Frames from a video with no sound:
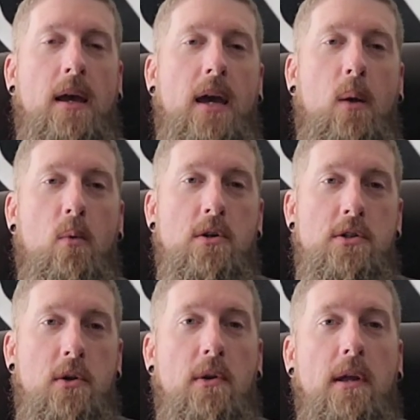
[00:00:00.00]
and we're
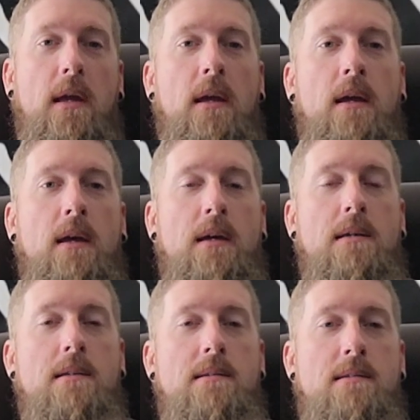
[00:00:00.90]
shooting
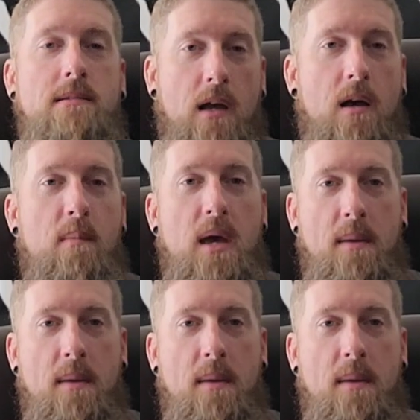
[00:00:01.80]
sub